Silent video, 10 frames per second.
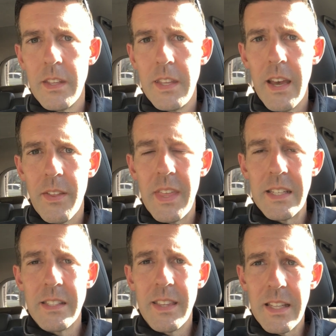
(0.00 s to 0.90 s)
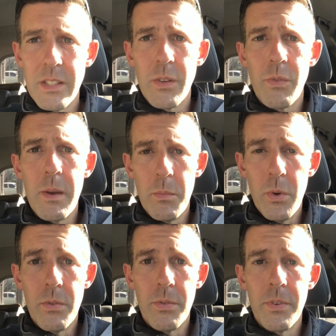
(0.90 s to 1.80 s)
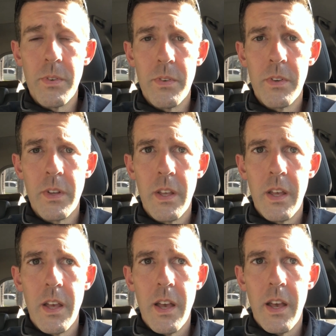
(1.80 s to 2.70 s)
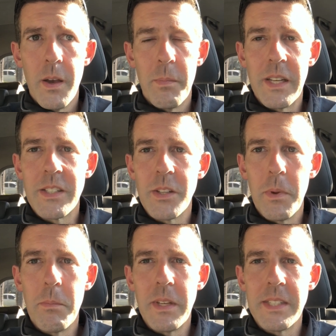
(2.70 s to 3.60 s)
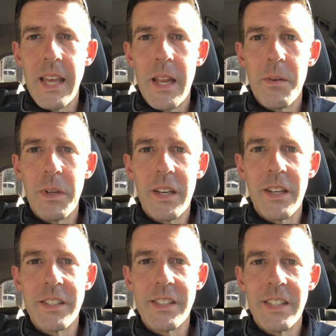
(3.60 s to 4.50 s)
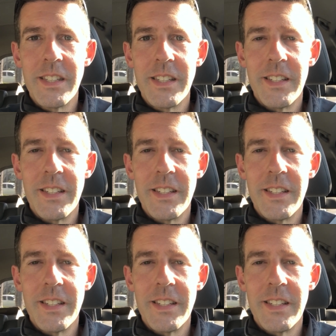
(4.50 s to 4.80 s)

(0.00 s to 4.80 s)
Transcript: yeah, that's the right move. But it still made me sad because